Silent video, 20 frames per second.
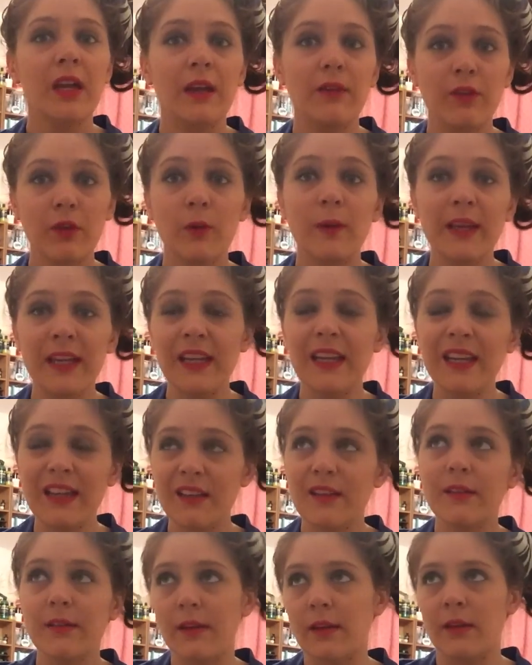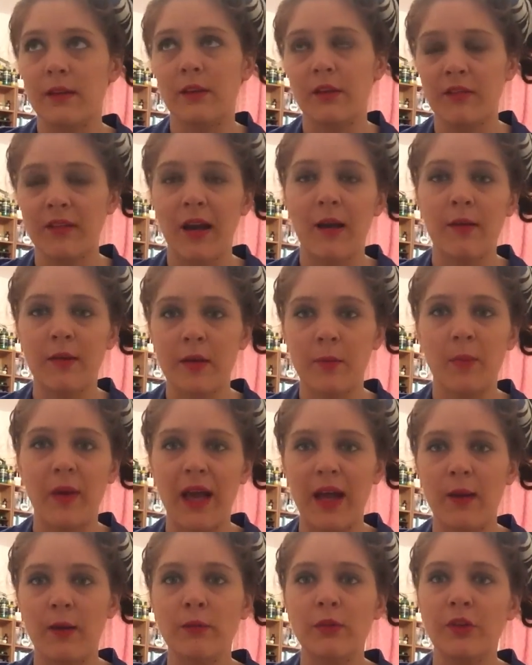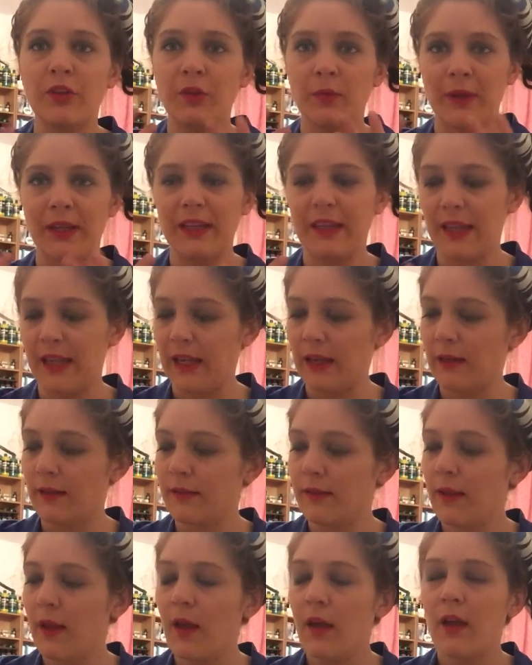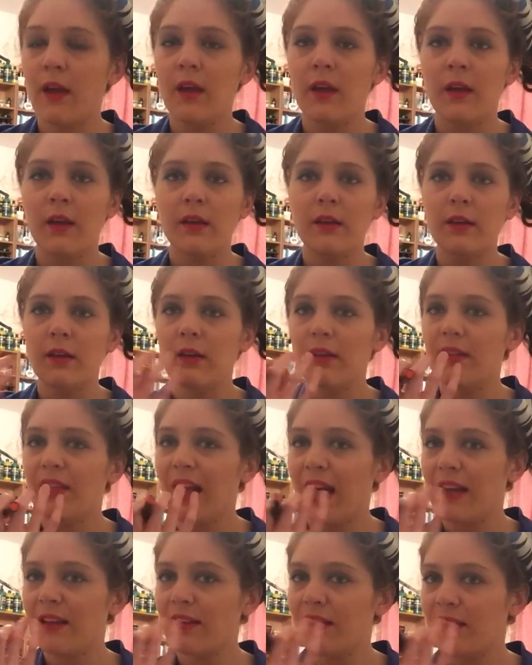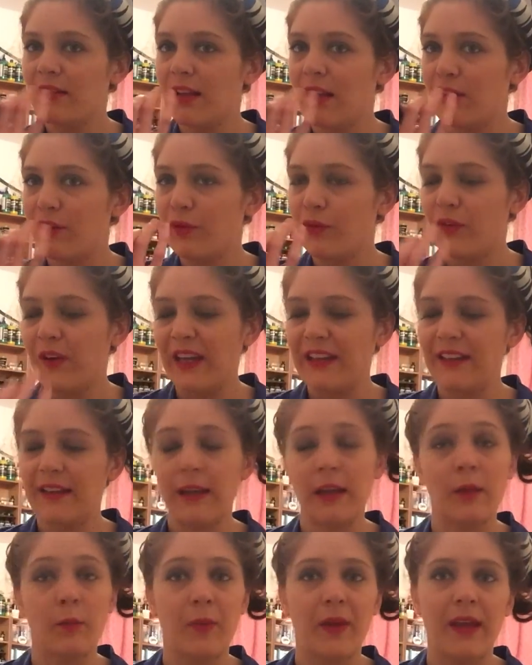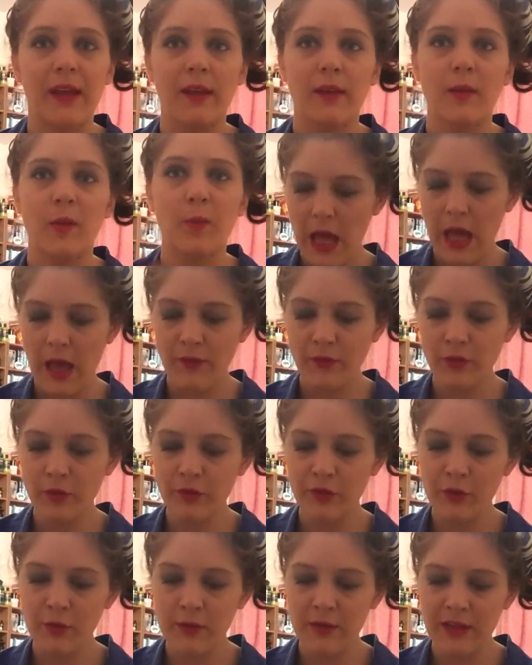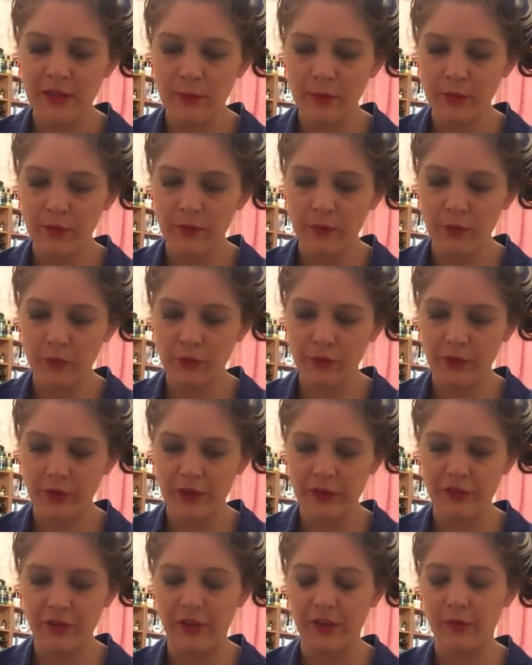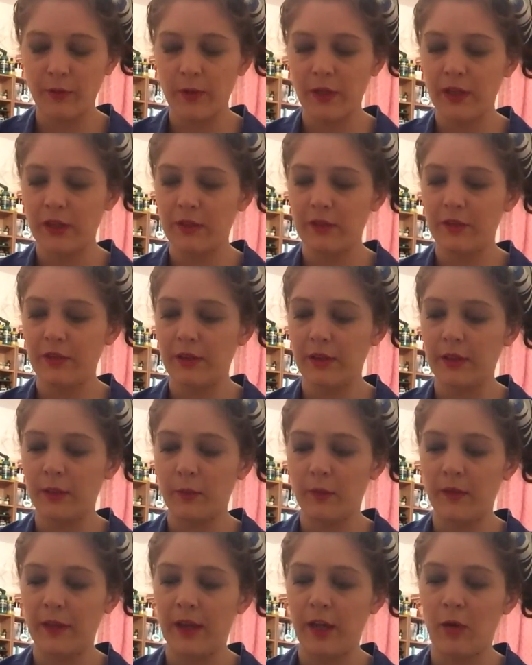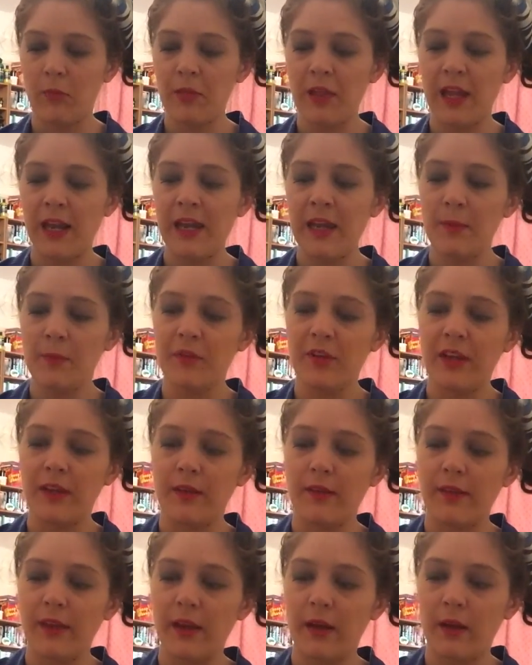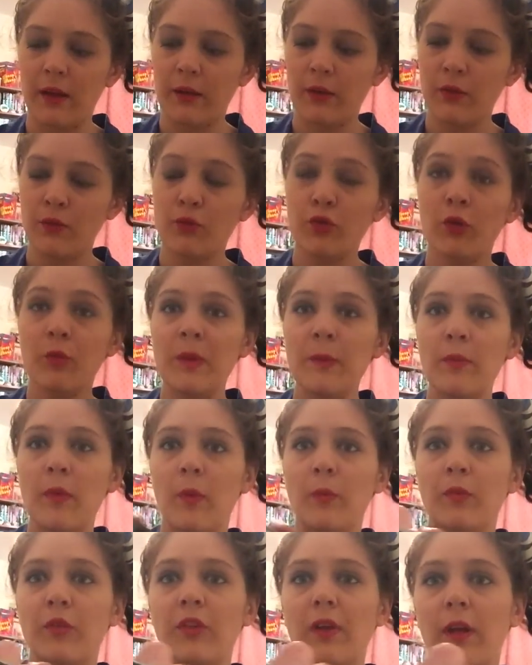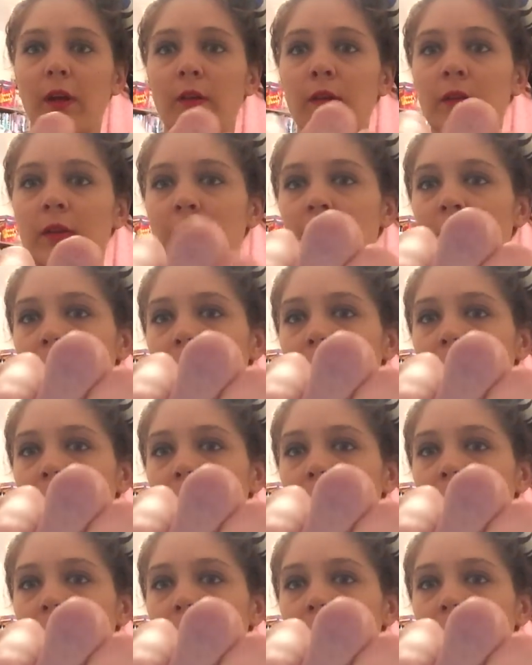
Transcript: if you eat and you're out and about and you're doing things that does tend to fade a little bit uh, i've got two of these which i've not tried yet so i can't tell you what they are but they are lip tints they are the strawberry bombshell